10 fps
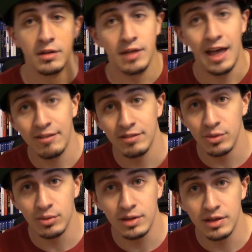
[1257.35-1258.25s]
Haven't
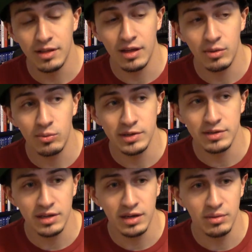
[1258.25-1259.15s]
sold anything
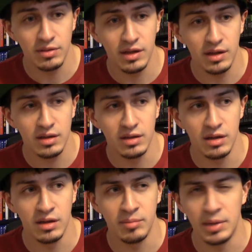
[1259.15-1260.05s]
recently, I don't think.
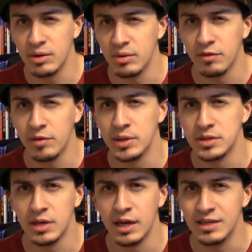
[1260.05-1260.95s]
I don't know if I
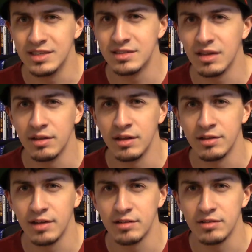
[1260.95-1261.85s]
mentioned it. I did sell the
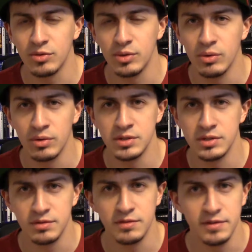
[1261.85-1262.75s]
Assassin's Creed Origins
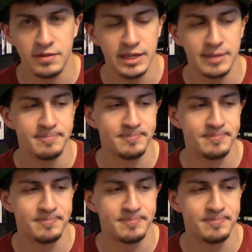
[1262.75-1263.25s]
for $15